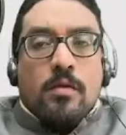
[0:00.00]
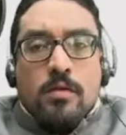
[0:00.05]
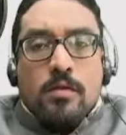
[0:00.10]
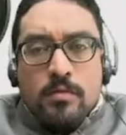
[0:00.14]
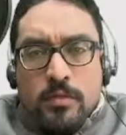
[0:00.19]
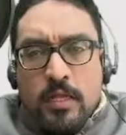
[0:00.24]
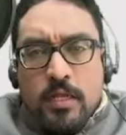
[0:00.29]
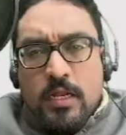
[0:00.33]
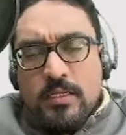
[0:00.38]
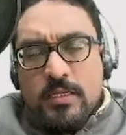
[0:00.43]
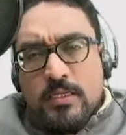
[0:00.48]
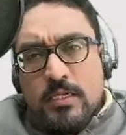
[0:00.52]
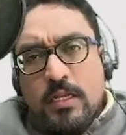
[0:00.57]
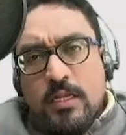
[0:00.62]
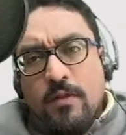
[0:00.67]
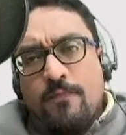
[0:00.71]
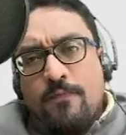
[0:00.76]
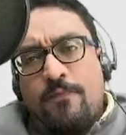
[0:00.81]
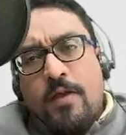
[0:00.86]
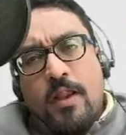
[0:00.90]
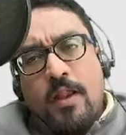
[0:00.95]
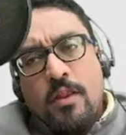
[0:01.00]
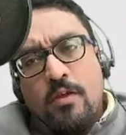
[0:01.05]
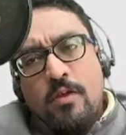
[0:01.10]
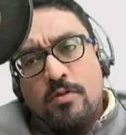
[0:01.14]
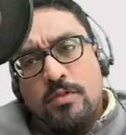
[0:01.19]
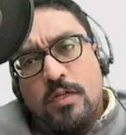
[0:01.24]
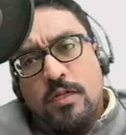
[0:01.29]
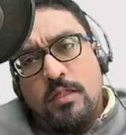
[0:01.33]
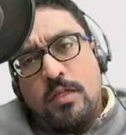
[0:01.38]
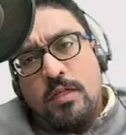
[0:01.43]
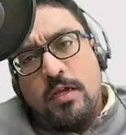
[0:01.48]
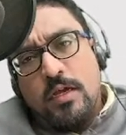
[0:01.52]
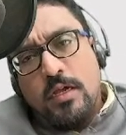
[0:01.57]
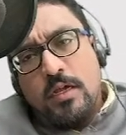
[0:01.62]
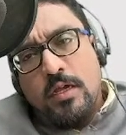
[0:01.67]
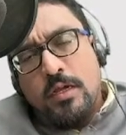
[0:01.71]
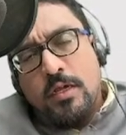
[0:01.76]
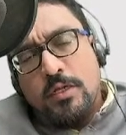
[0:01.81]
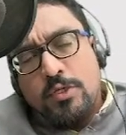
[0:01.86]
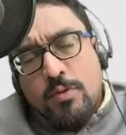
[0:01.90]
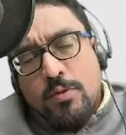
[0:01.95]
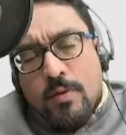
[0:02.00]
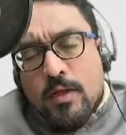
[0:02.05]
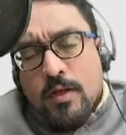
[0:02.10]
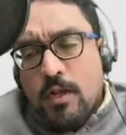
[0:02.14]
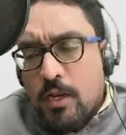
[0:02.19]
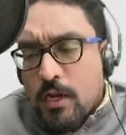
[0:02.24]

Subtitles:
there are certain values that the Shumang